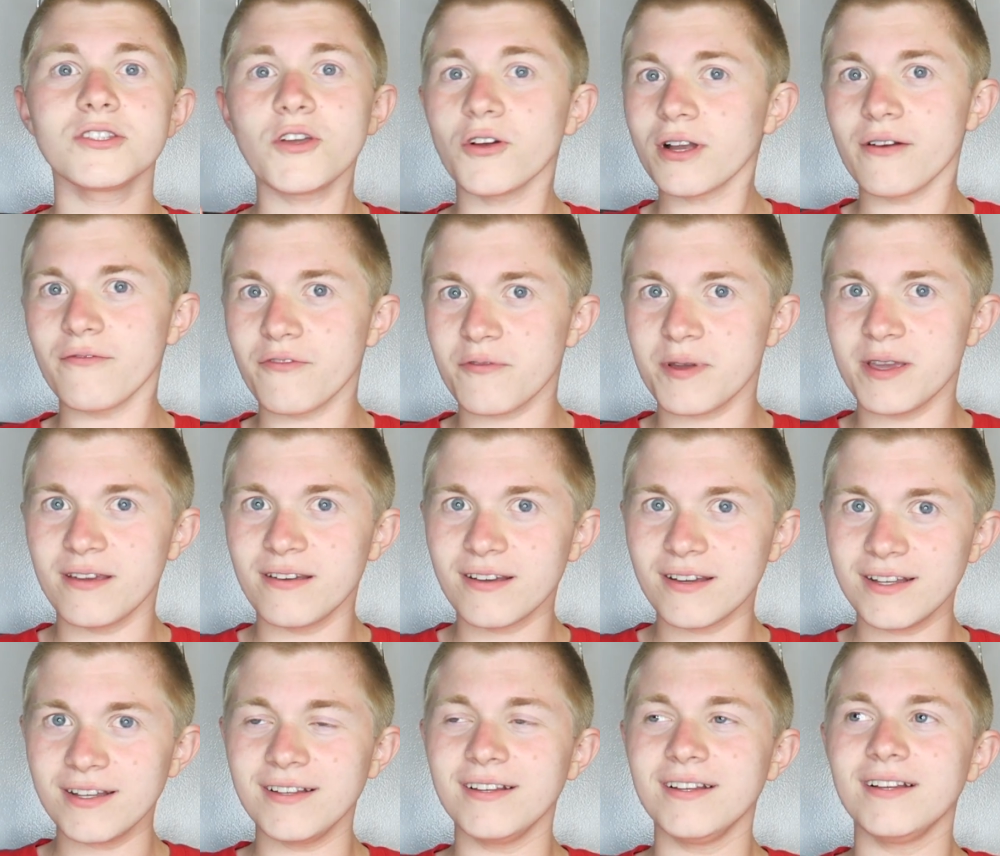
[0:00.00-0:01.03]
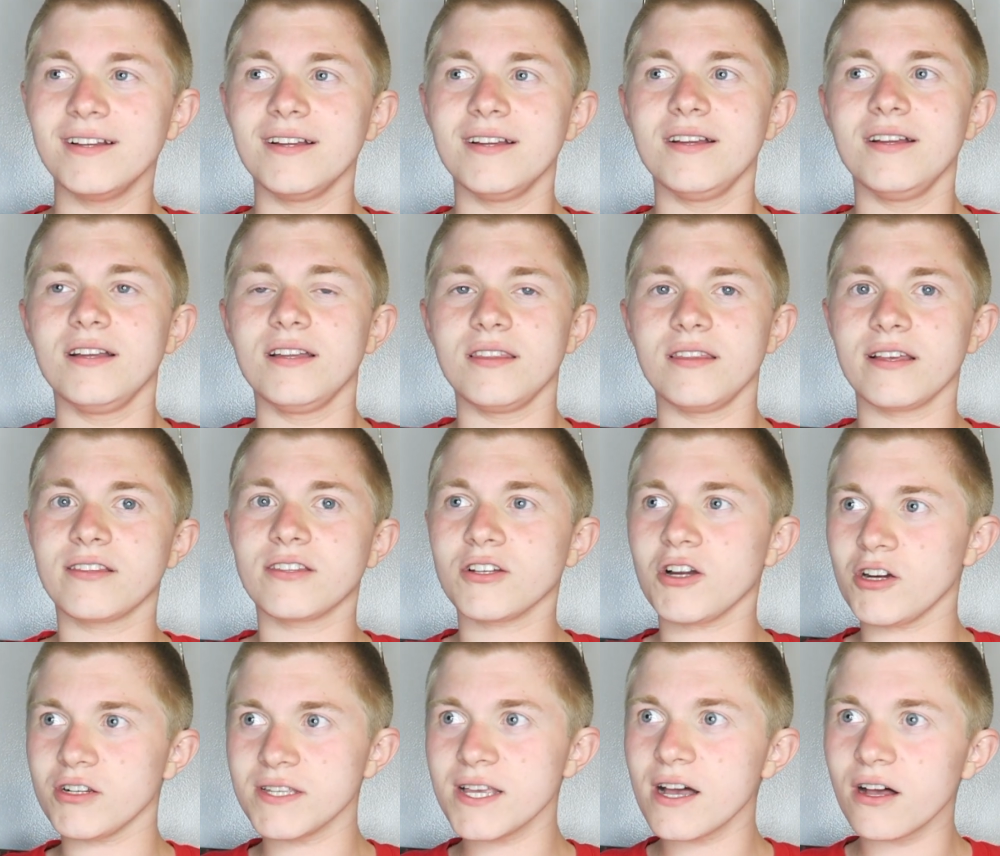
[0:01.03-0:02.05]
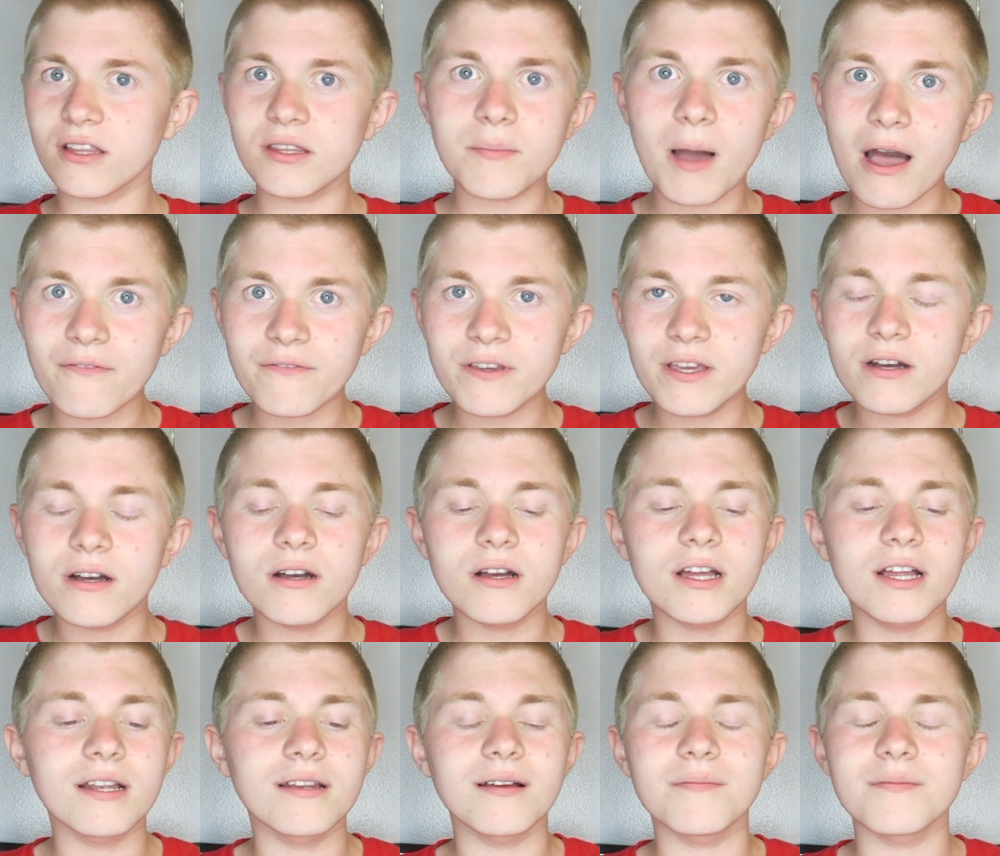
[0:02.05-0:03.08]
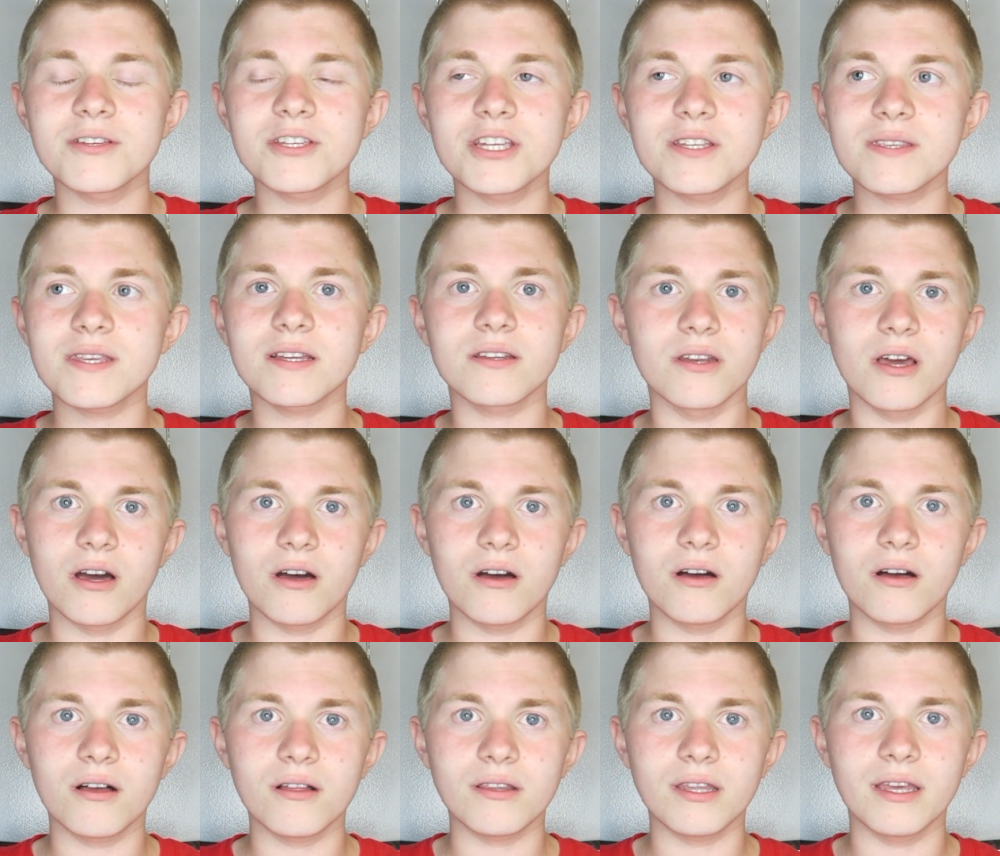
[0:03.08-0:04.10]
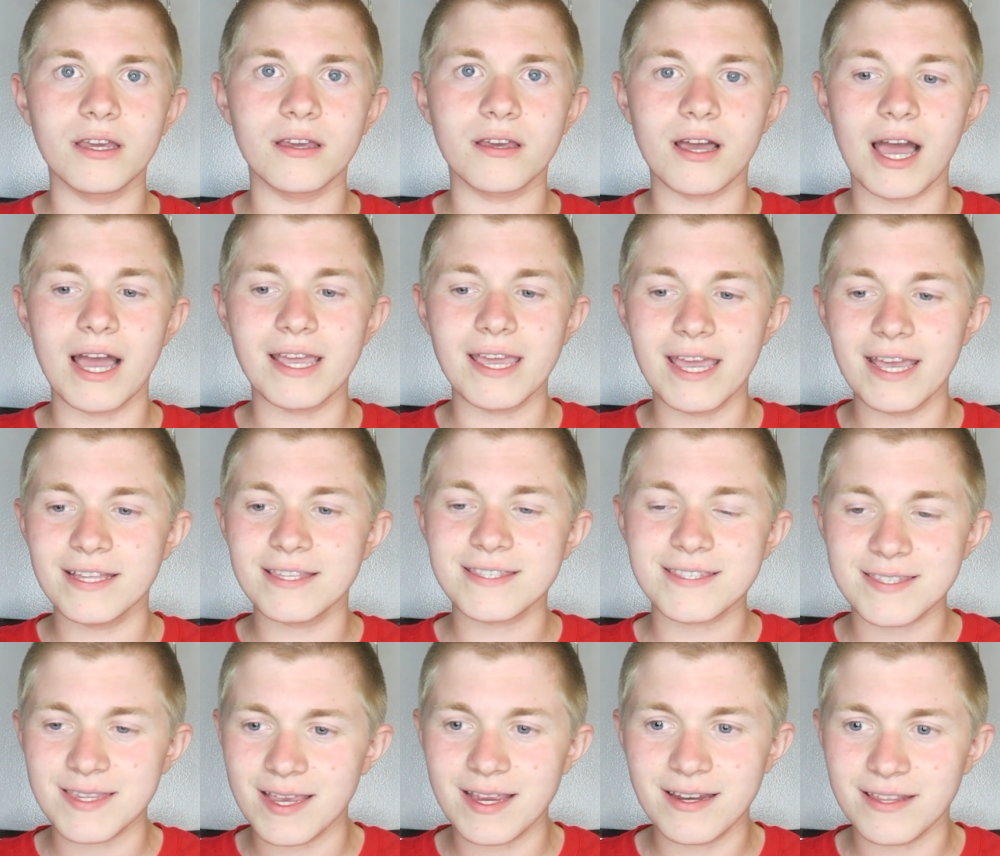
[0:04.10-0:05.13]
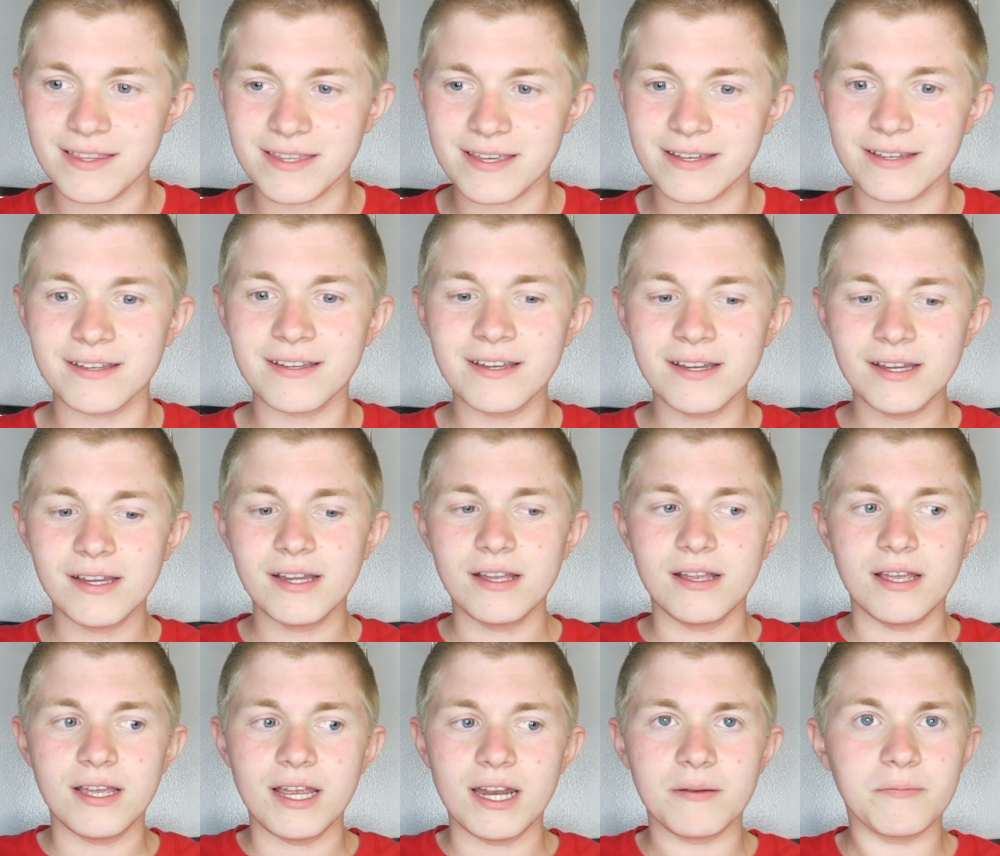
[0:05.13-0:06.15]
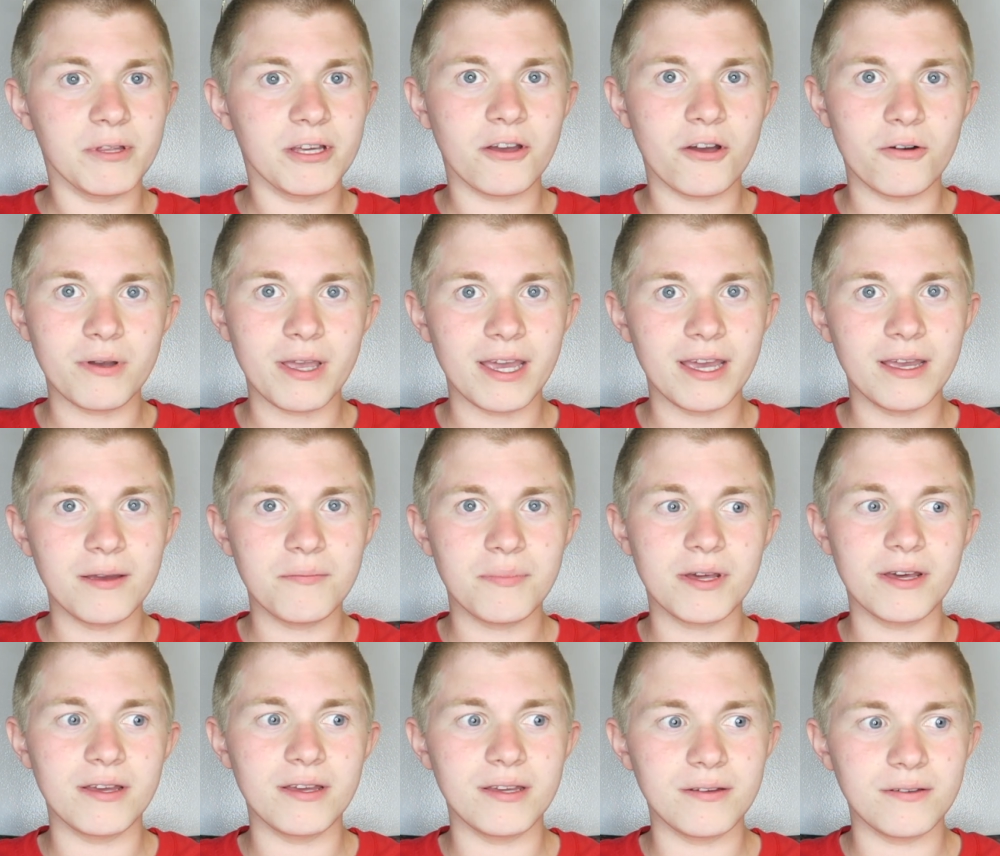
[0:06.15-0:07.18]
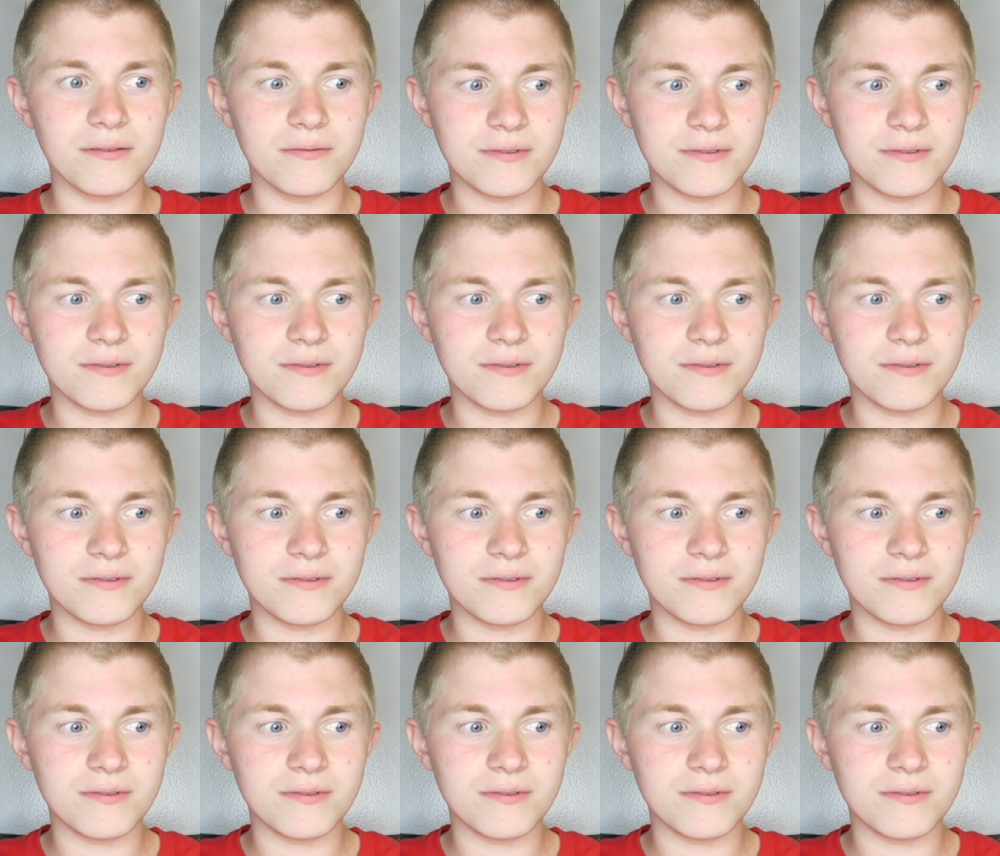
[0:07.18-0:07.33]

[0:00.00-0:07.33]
Don't come for me. Like the cartel, the mafia, and she's like, no, like I can't say anything. And I'm like, okay, but